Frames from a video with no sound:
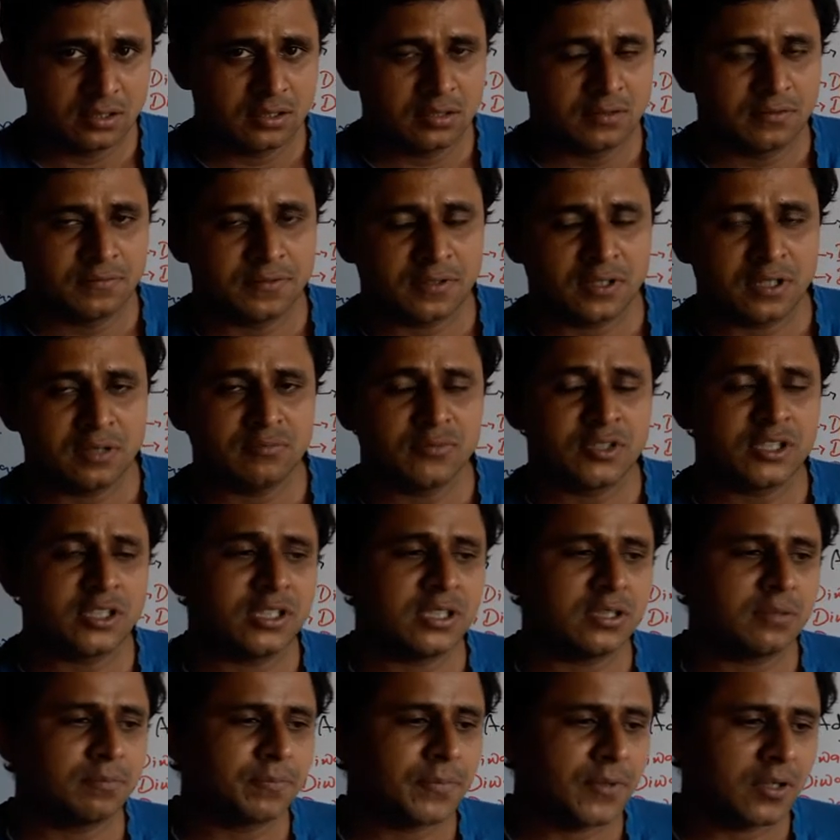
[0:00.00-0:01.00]
from
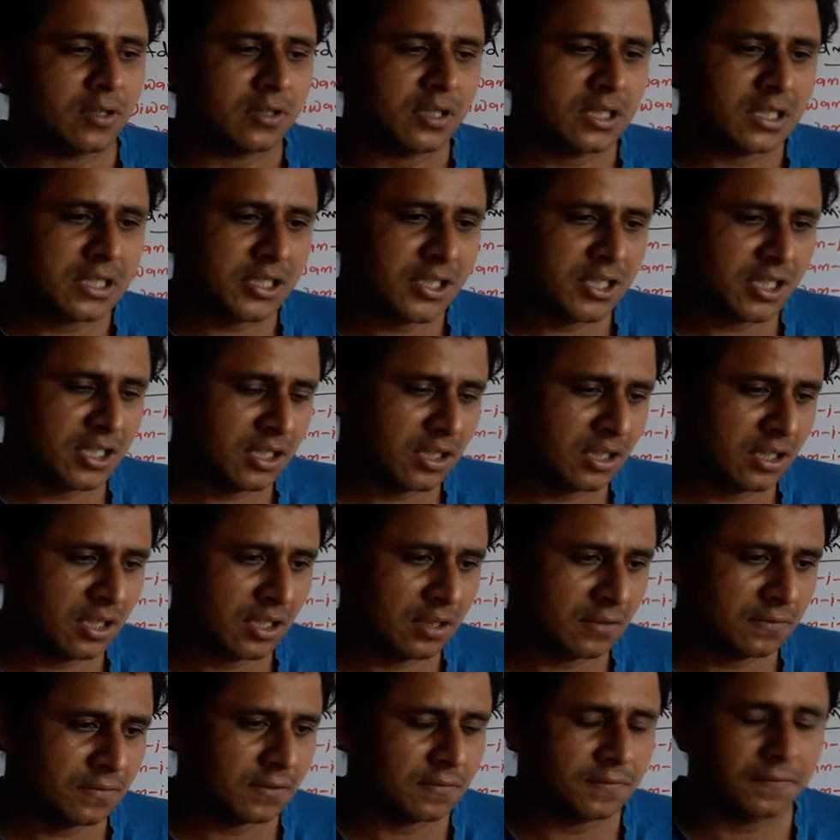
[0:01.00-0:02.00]
their production
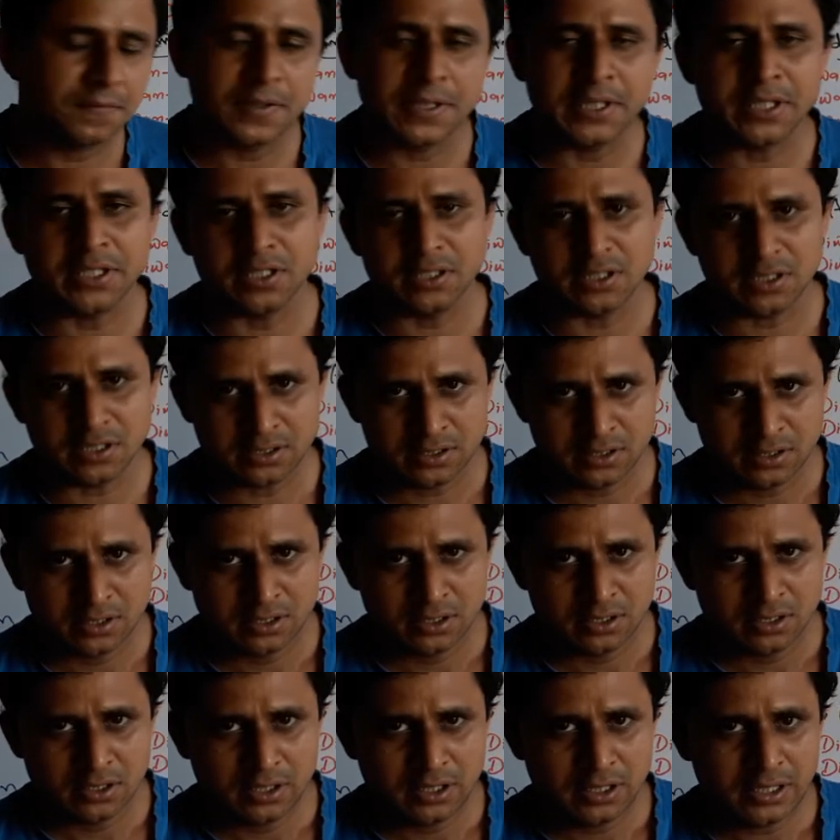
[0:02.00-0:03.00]
of a field.
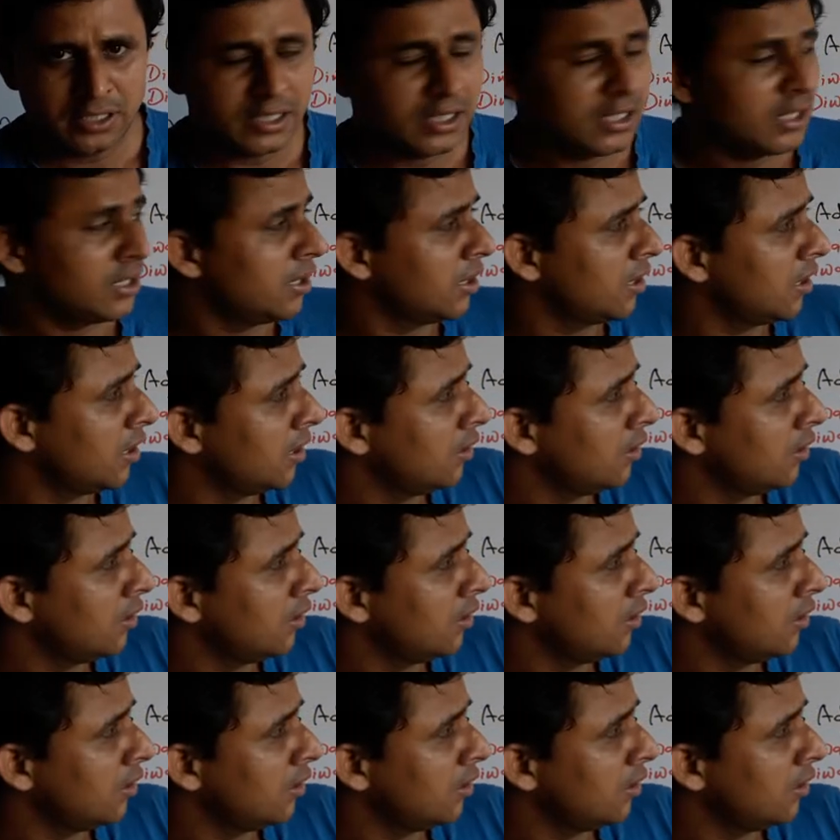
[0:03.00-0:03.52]
And